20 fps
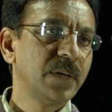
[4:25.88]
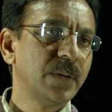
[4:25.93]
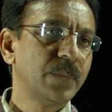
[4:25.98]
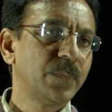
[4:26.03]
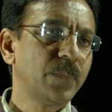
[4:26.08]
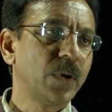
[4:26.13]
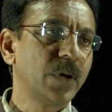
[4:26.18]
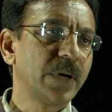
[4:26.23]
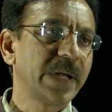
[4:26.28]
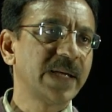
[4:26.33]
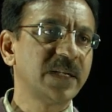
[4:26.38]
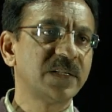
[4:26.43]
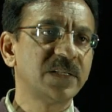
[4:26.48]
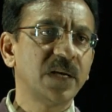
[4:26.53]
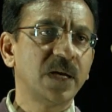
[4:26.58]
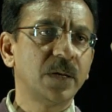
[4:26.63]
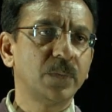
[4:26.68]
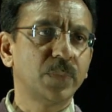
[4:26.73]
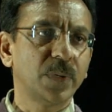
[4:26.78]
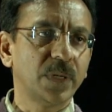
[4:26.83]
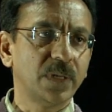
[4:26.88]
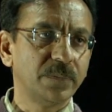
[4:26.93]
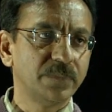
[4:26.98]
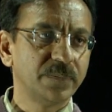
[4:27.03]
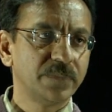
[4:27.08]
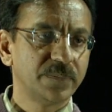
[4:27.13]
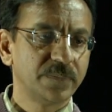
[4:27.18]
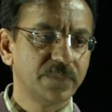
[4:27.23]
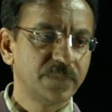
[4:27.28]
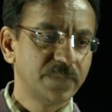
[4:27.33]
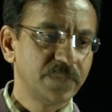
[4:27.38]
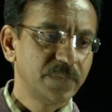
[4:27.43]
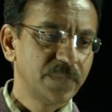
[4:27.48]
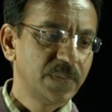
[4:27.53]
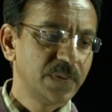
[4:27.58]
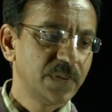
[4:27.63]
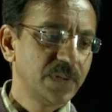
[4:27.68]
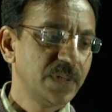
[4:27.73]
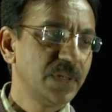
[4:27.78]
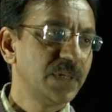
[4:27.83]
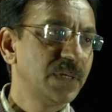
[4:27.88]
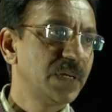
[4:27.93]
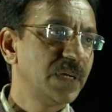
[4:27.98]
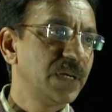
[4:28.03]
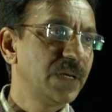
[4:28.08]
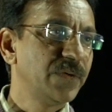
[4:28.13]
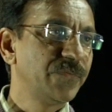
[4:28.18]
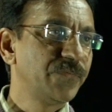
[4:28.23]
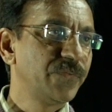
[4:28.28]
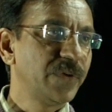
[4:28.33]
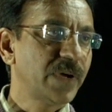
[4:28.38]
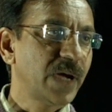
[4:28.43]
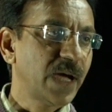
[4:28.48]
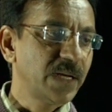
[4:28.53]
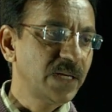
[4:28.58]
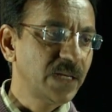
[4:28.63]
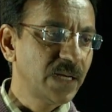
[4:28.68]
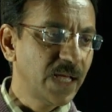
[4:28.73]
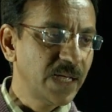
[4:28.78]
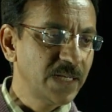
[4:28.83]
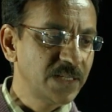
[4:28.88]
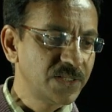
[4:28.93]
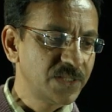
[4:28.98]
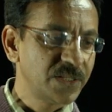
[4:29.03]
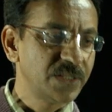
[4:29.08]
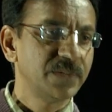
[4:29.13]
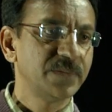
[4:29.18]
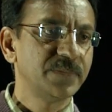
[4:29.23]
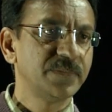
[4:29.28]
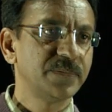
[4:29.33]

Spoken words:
for example, if we analyze,